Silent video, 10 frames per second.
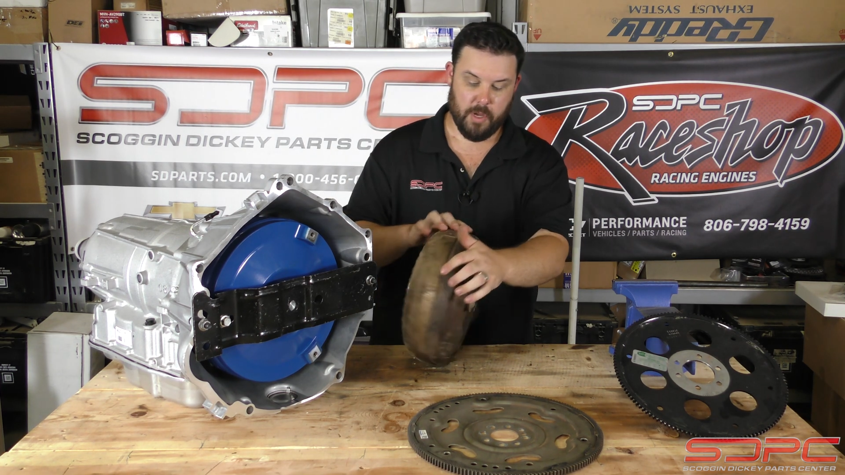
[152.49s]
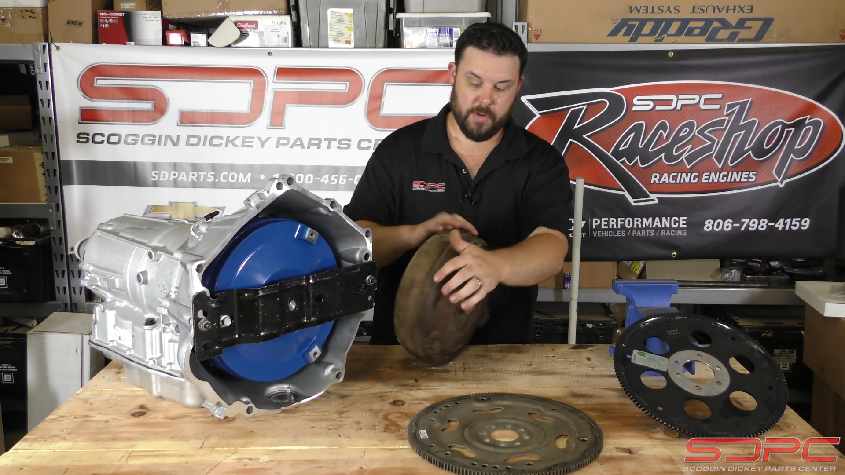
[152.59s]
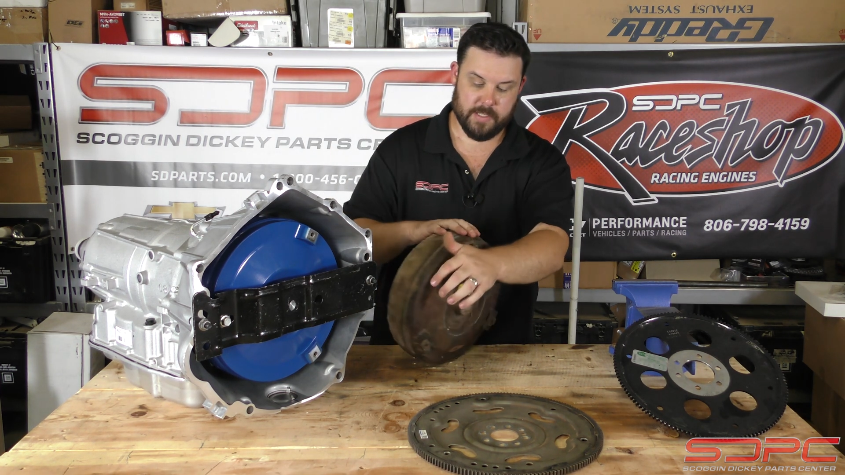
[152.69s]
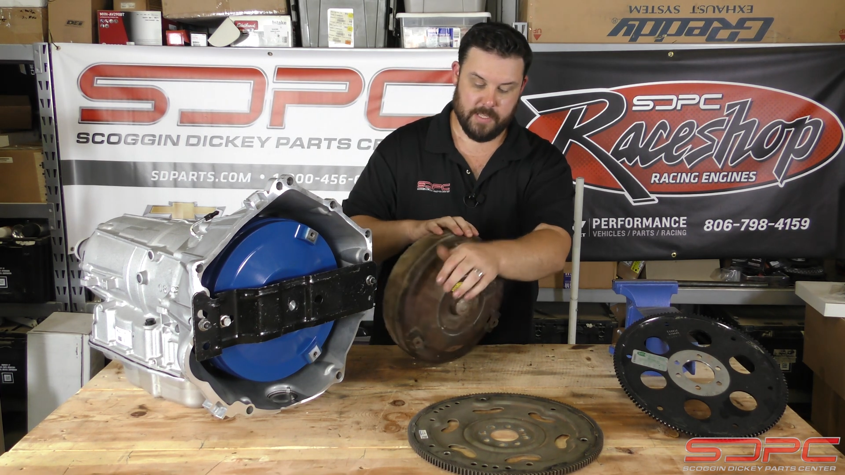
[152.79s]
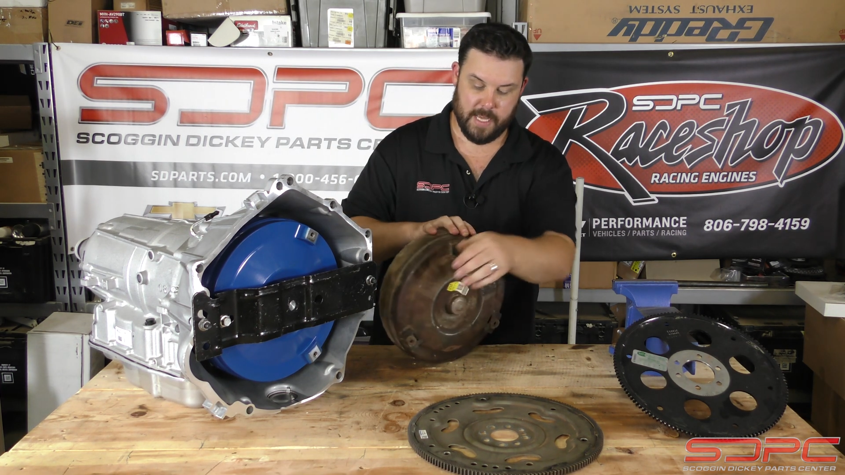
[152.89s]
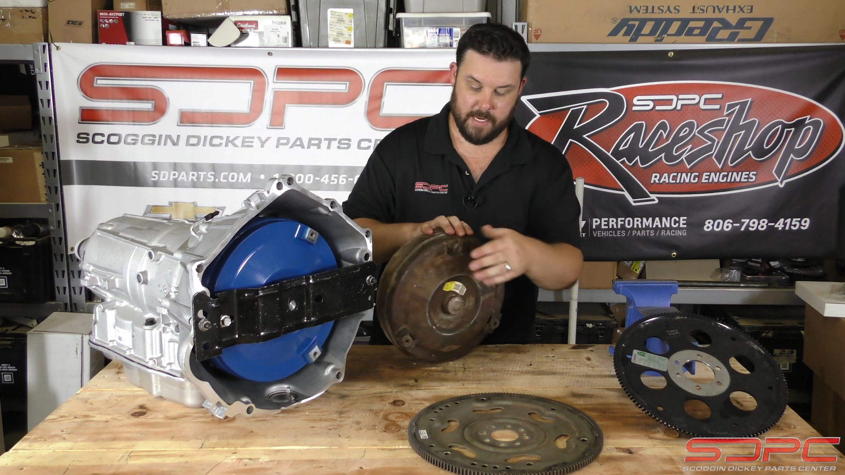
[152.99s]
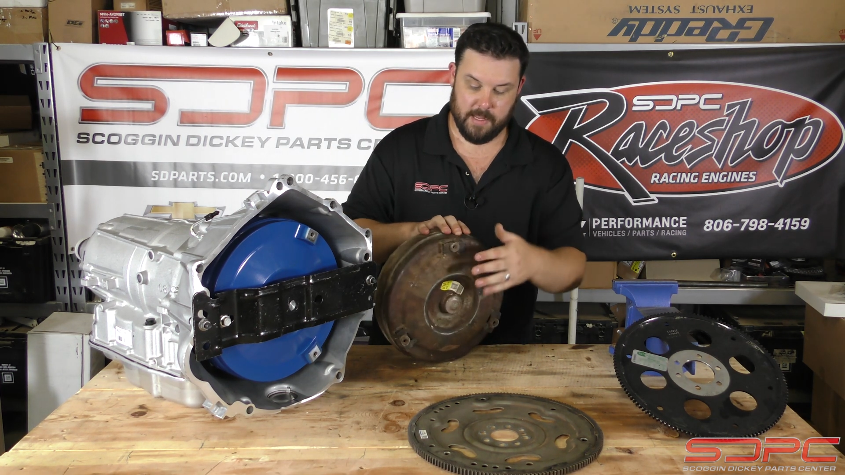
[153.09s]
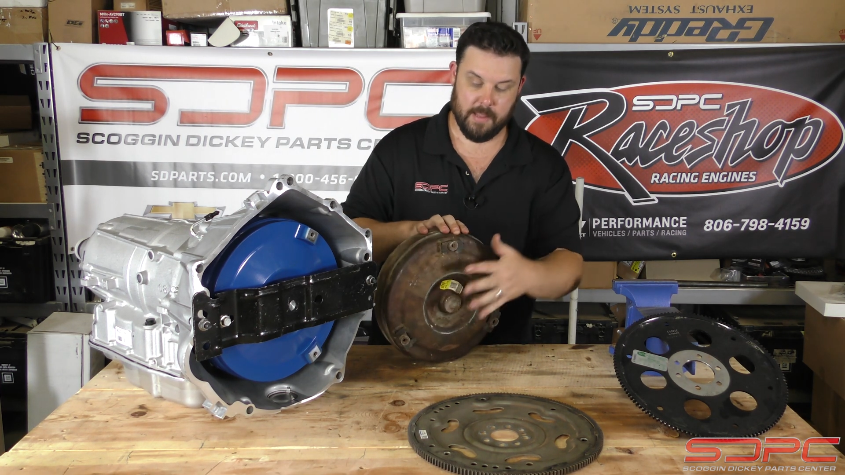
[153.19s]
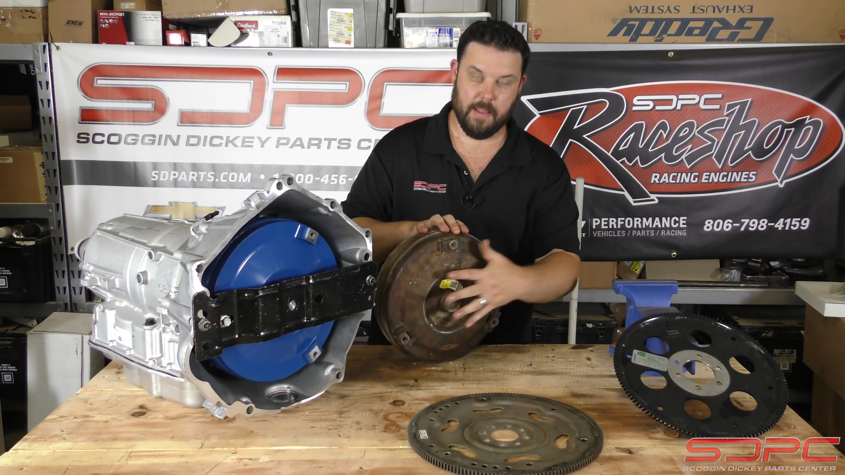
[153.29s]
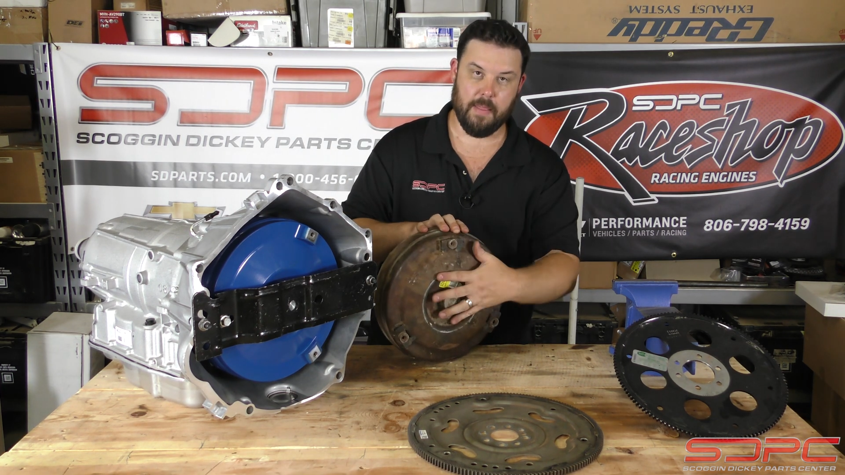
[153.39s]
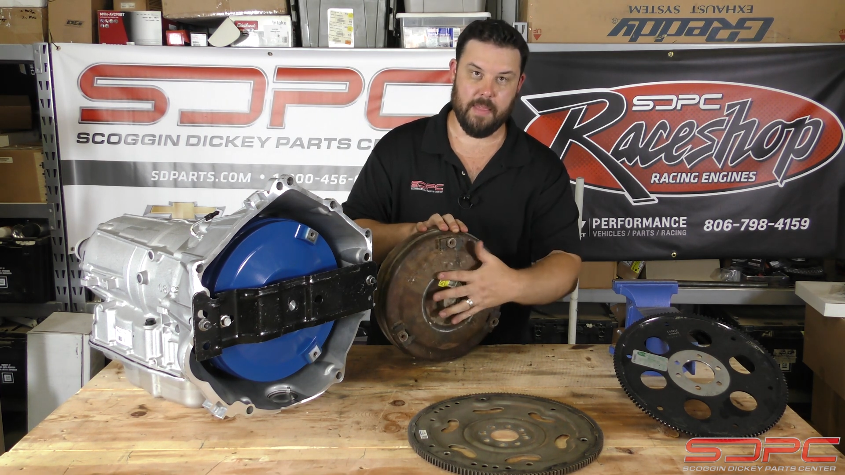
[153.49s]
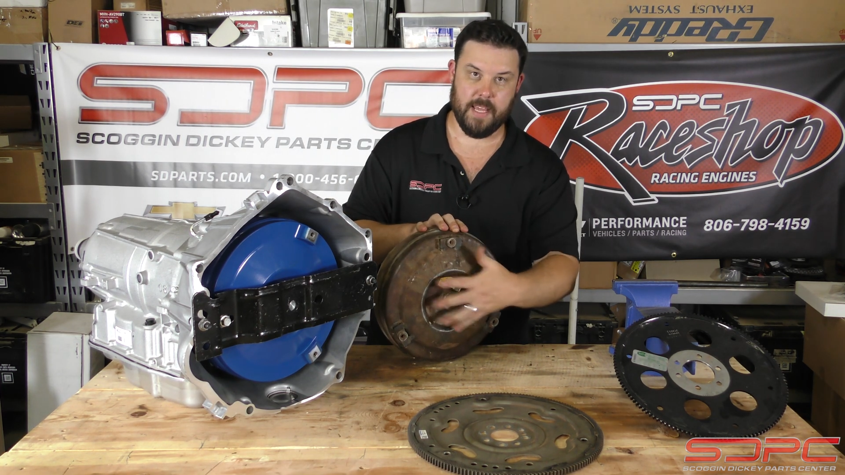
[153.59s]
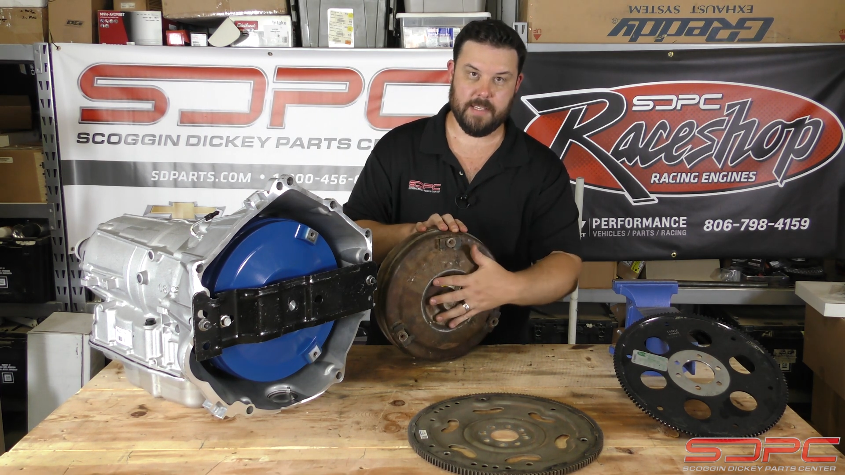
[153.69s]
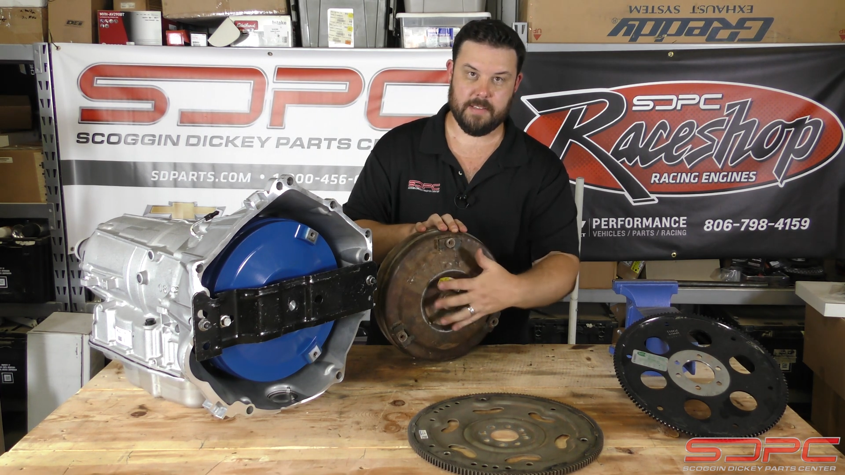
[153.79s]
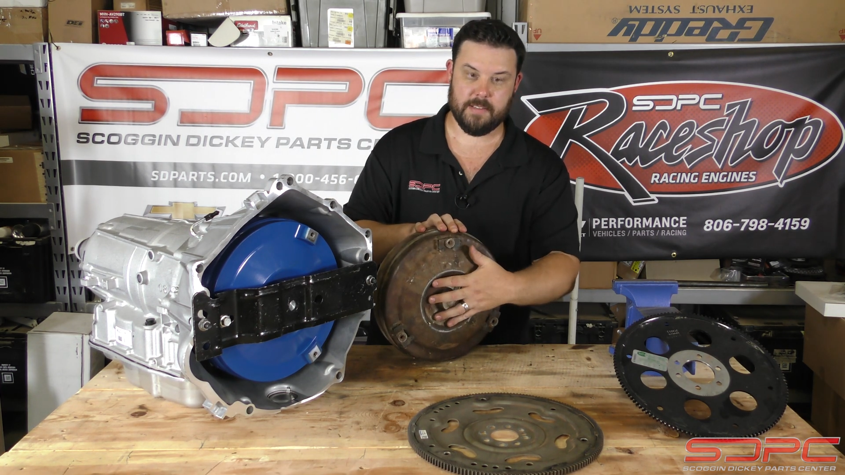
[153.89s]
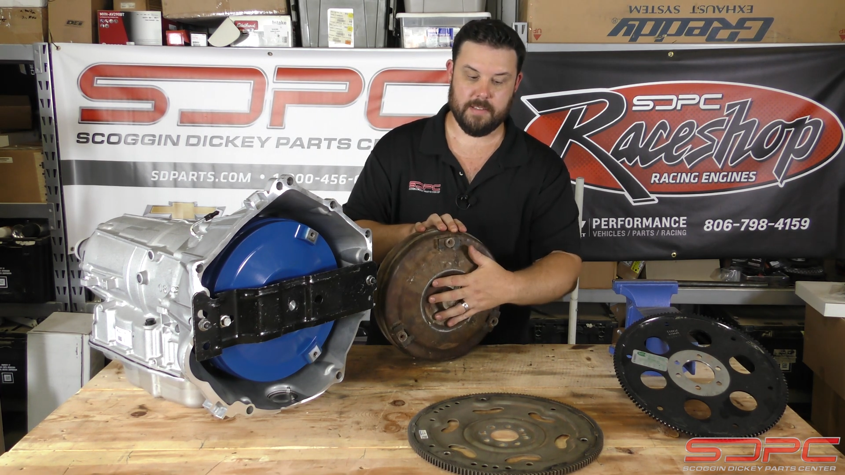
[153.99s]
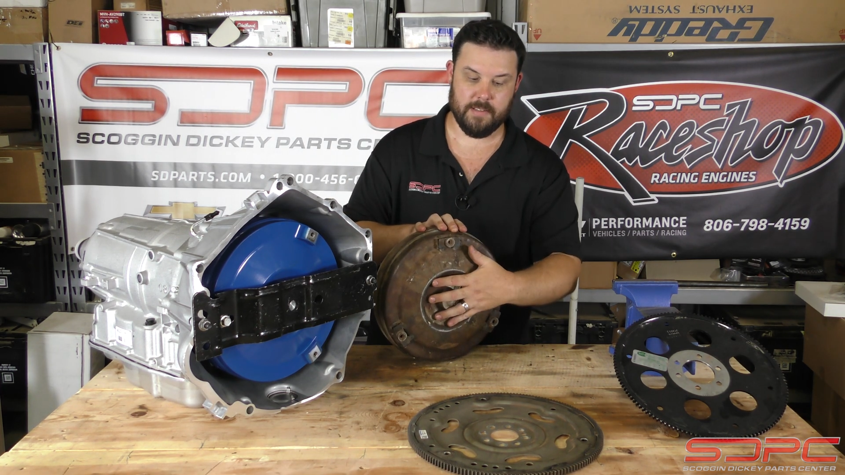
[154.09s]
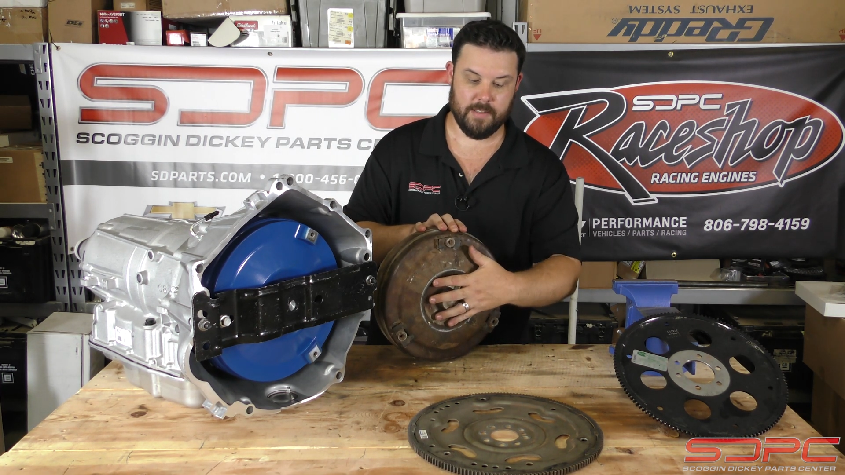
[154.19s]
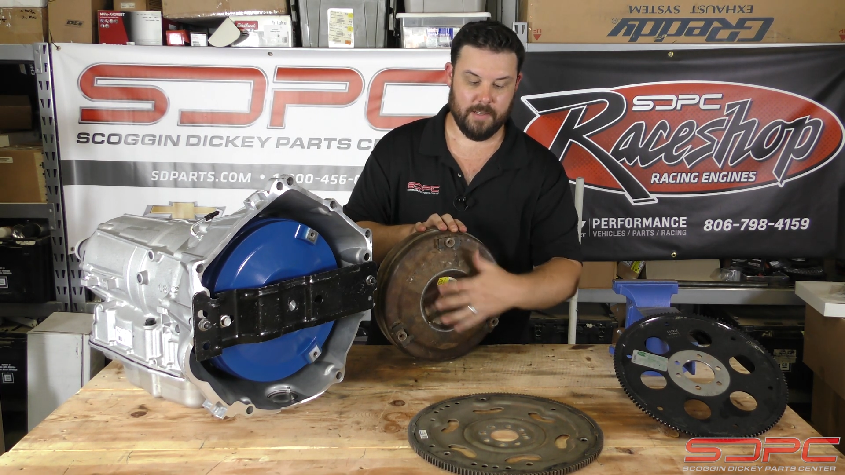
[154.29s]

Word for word: notice that this